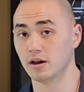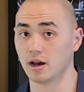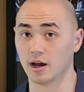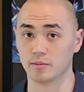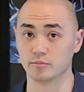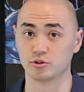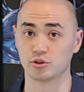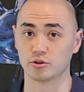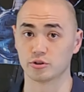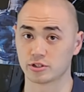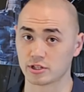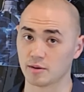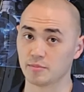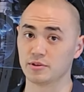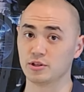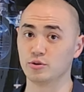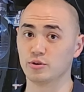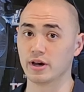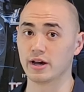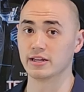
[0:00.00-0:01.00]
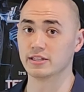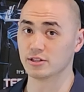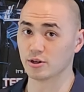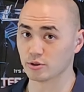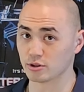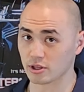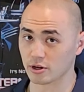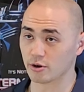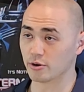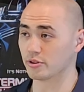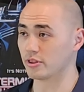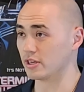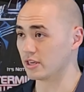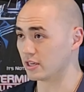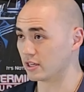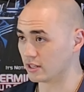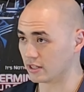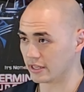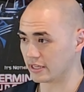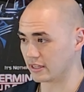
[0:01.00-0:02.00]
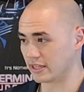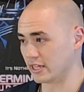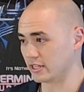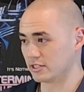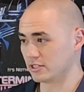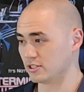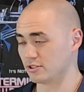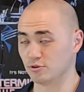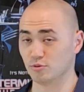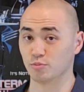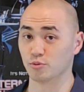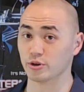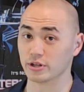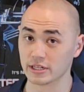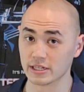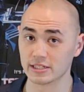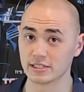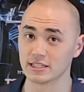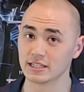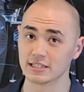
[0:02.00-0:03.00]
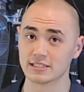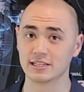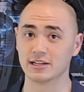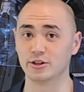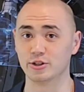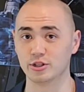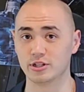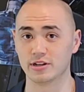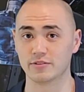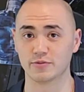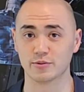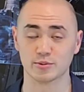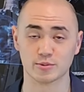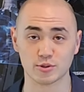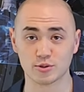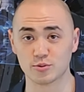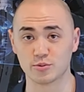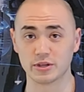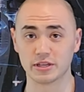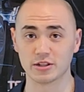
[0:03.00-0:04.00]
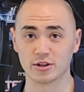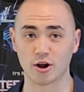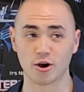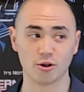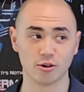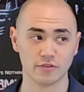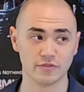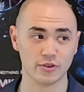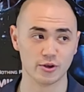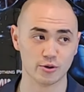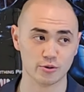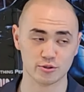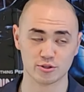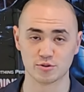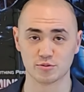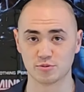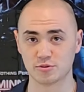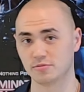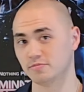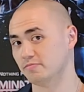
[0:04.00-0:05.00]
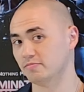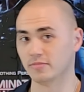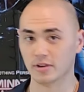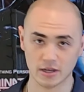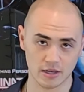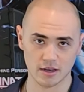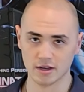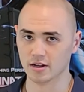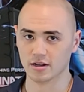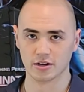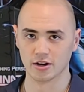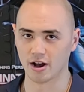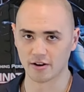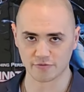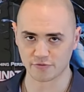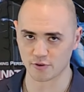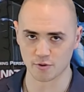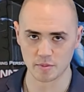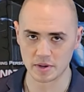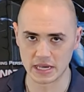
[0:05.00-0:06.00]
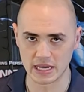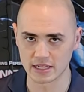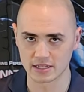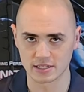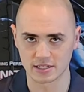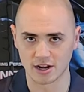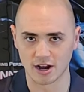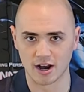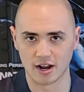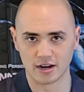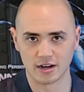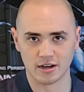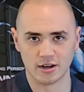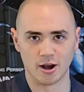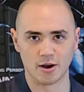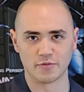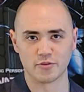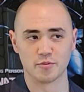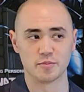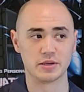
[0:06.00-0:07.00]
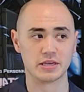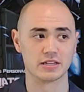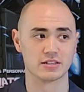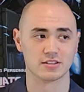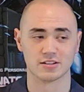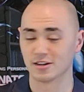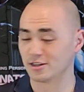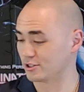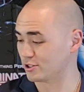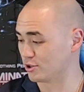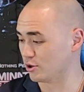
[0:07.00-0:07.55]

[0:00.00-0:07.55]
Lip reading: I'm sure some of you guys out there are thinking like that's super easy to tell the difference between all of those. Not for me, it's not. Not for me, it's not.